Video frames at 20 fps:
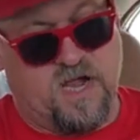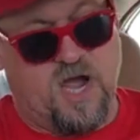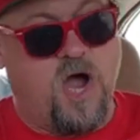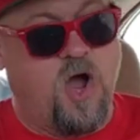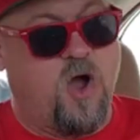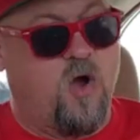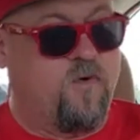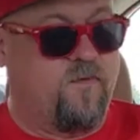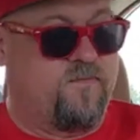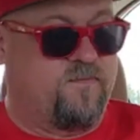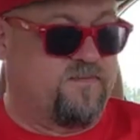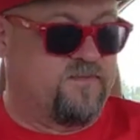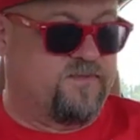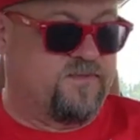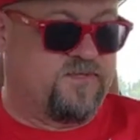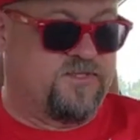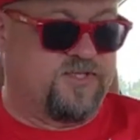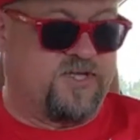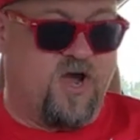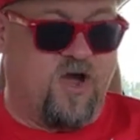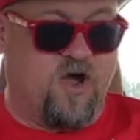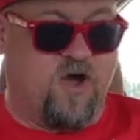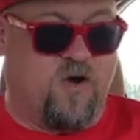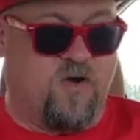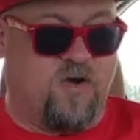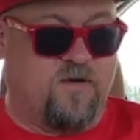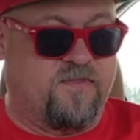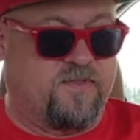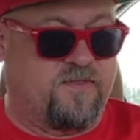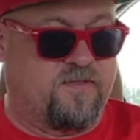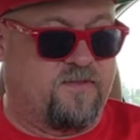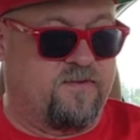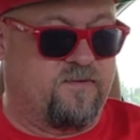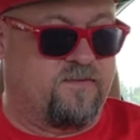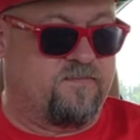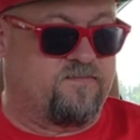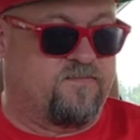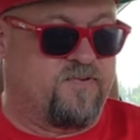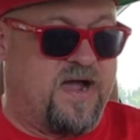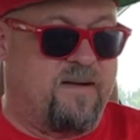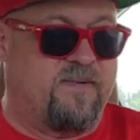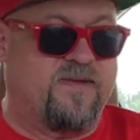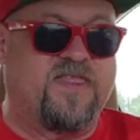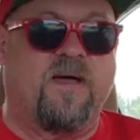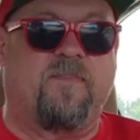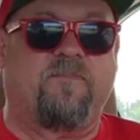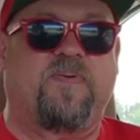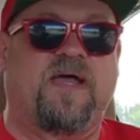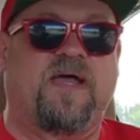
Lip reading: Oh, so probably the